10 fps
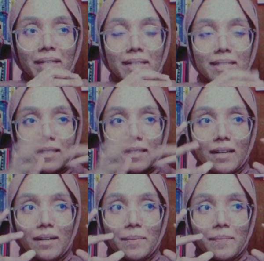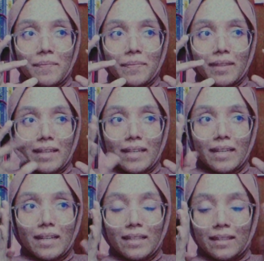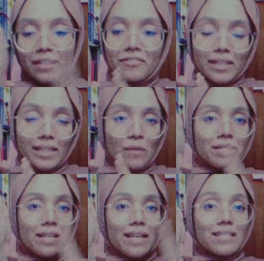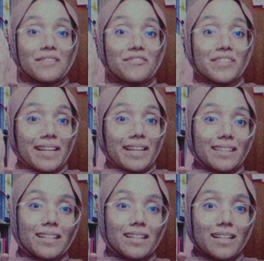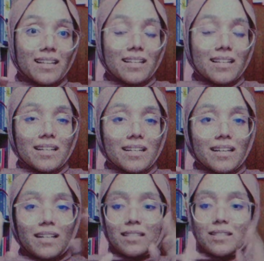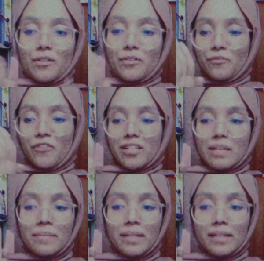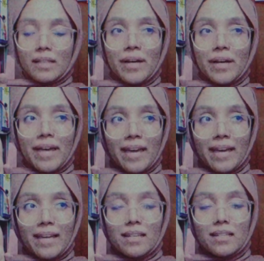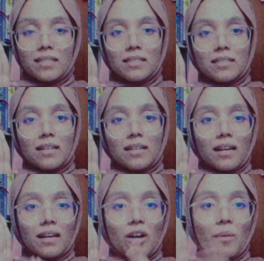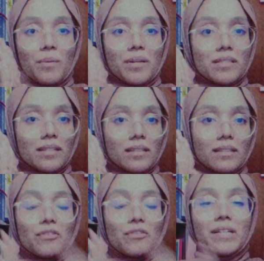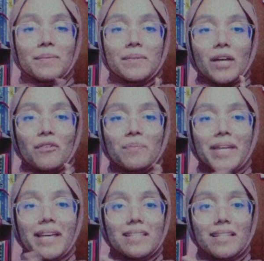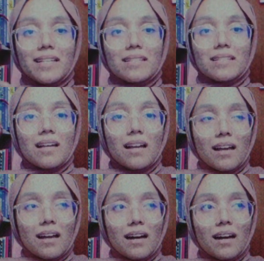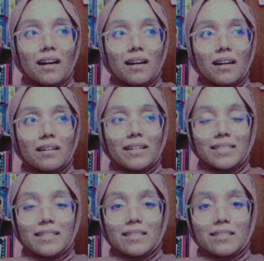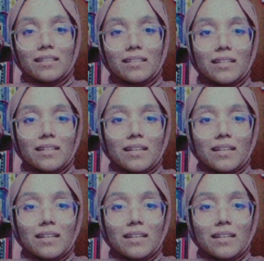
because different towers has different title. So for example, Tower A is commercial, Tower B and C is residential.